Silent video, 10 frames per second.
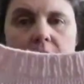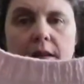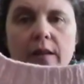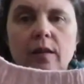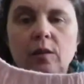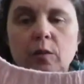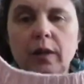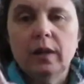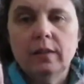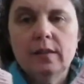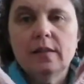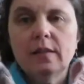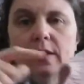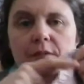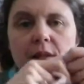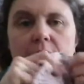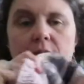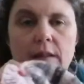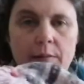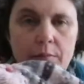that color work on the sleeves, I
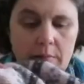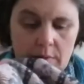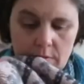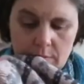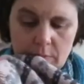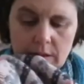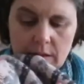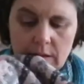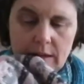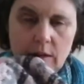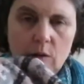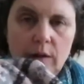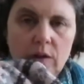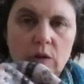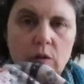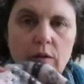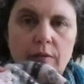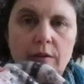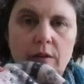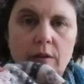ended up going short
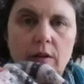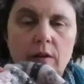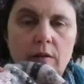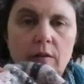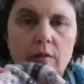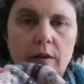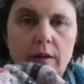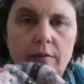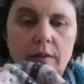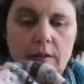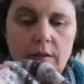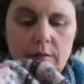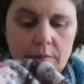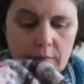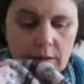of the dark gray of the,